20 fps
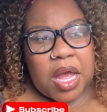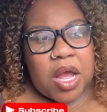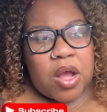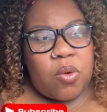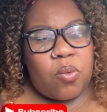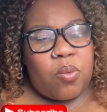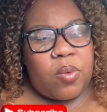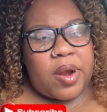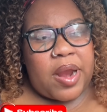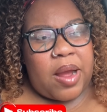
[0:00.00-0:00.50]

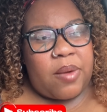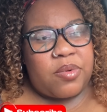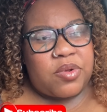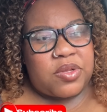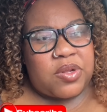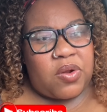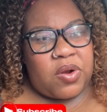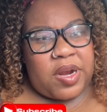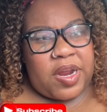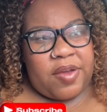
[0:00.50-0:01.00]
When I
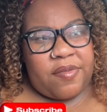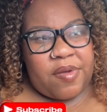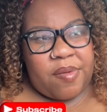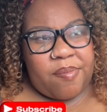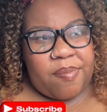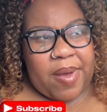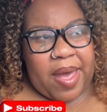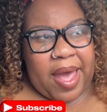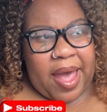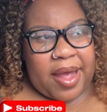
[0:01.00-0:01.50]
was
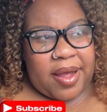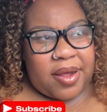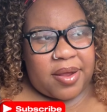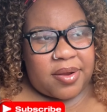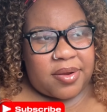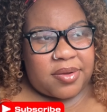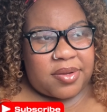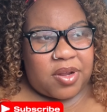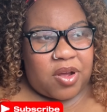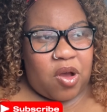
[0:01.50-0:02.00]
leaving back
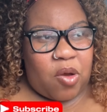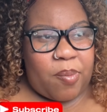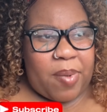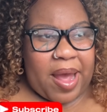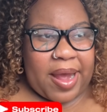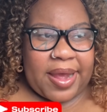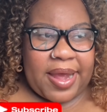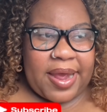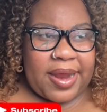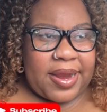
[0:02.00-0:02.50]
to go
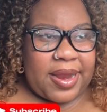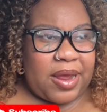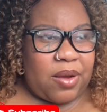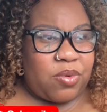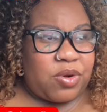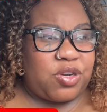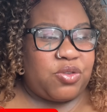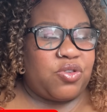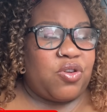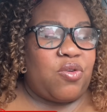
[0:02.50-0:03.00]
back in there,
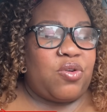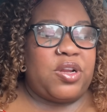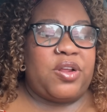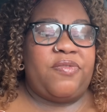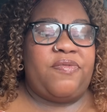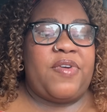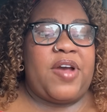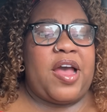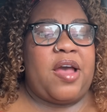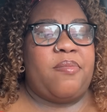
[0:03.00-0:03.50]
which was only
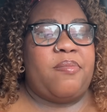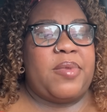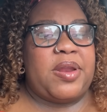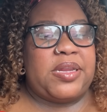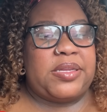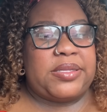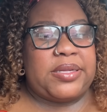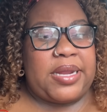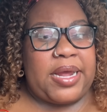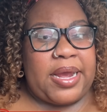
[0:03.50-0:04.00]
5
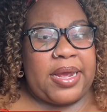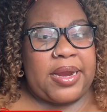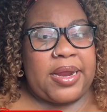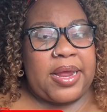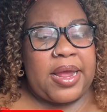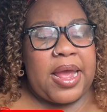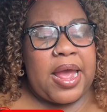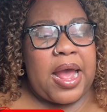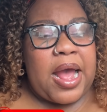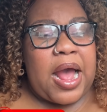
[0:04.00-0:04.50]
minutes
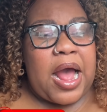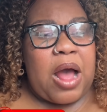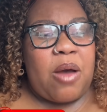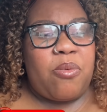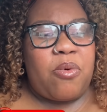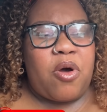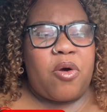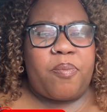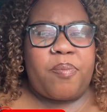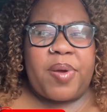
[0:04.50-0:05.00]
later, I
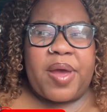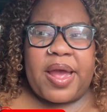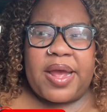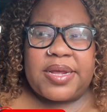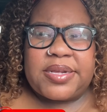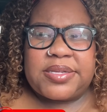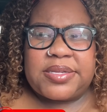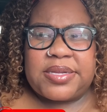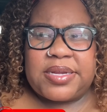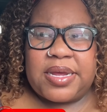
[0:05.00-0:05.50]
walked
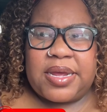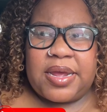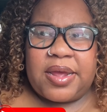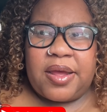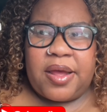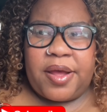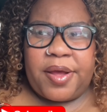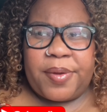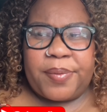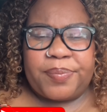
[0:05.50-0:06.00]
past the
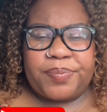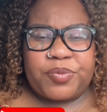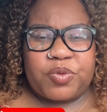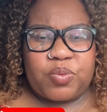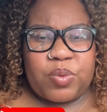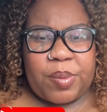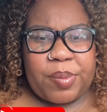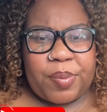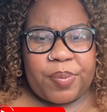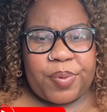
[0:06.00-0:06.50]

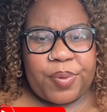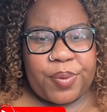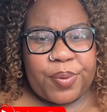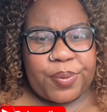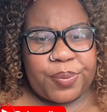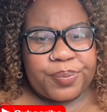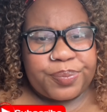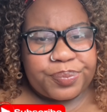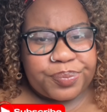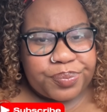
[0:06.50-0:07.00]
swimming
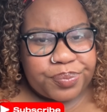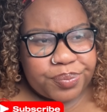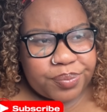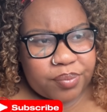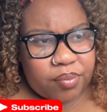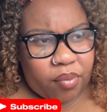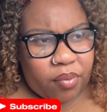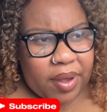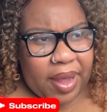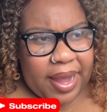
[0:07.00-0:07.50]
pool,
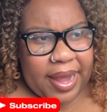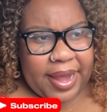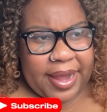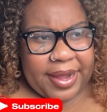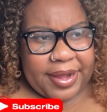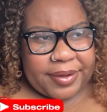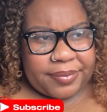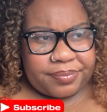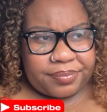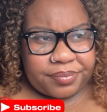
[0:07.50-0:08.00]

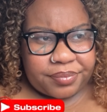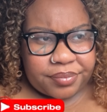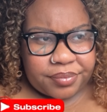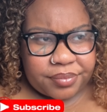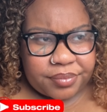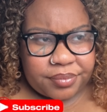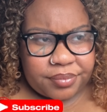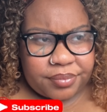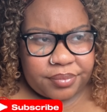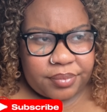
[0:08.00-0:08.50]
and
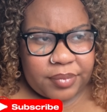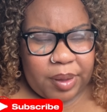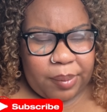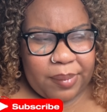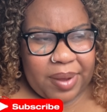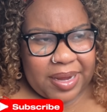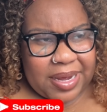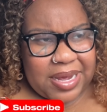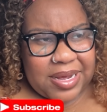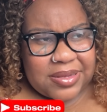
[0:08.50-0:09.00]

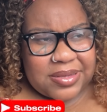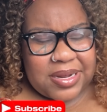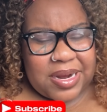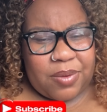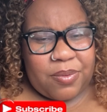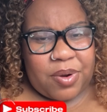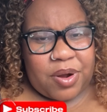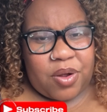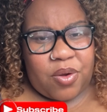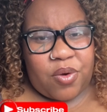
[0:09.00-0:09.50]
my kids said
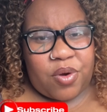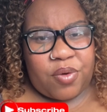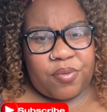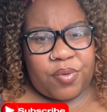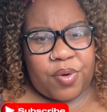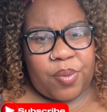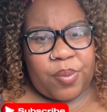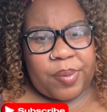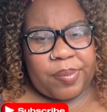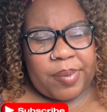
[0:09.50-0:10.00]
they want to go in the
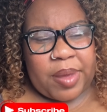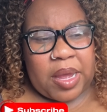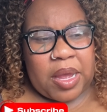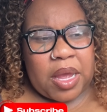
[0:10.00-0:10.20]
room with me.